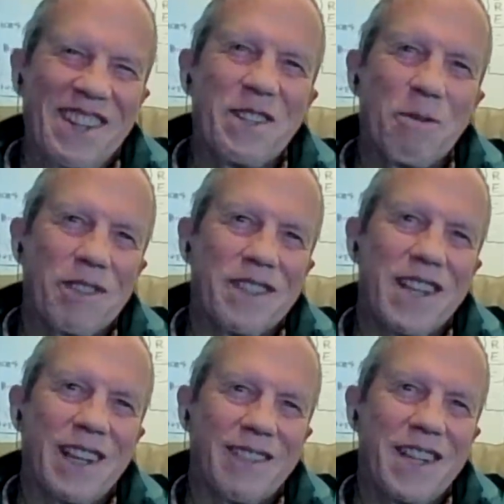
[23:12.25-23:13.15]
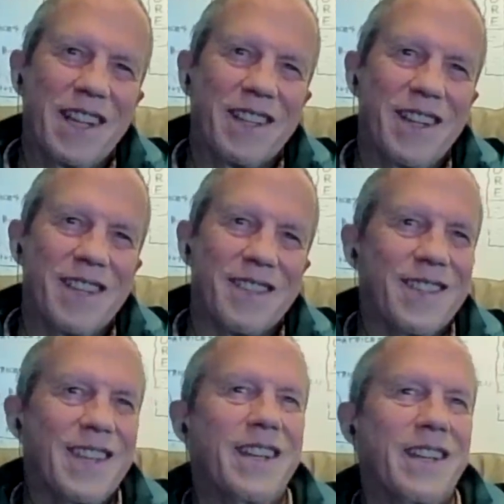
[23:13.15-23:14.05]
to what the tech, tech guys are
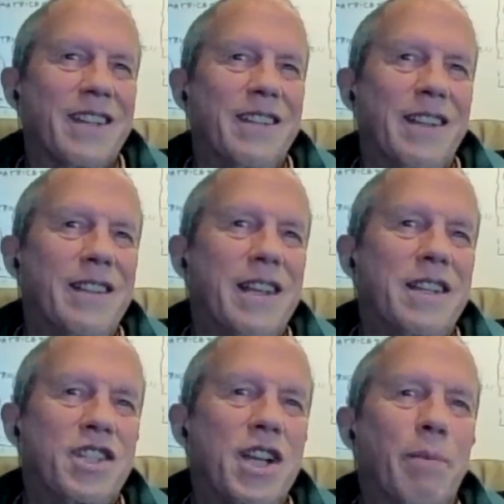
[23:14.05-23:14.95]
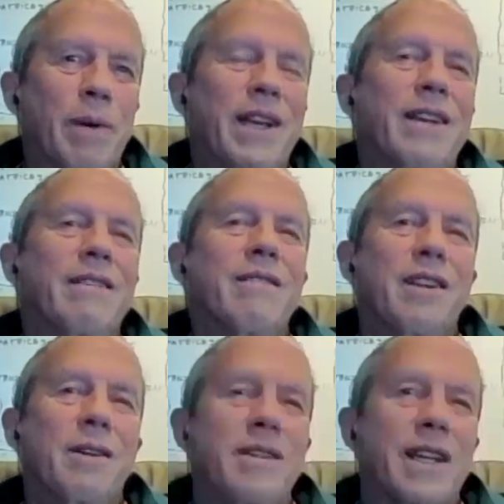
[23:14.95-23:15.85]
saying, and then then jump ahead,
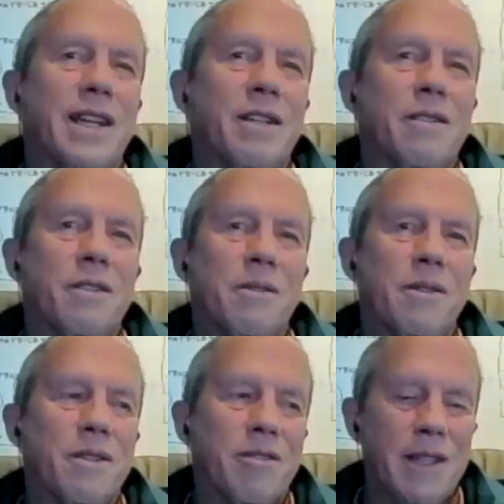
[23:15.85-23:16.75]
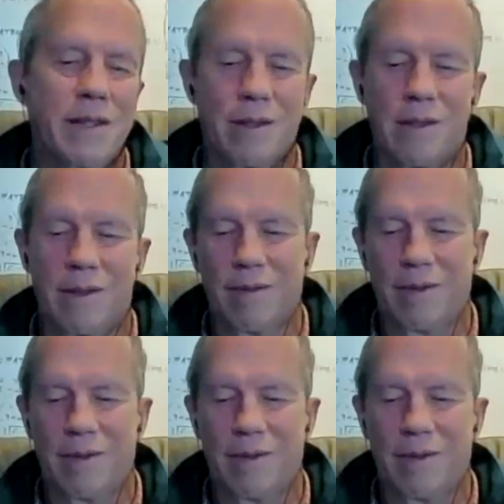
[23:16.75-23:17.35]
you know, a decade or two or three. So.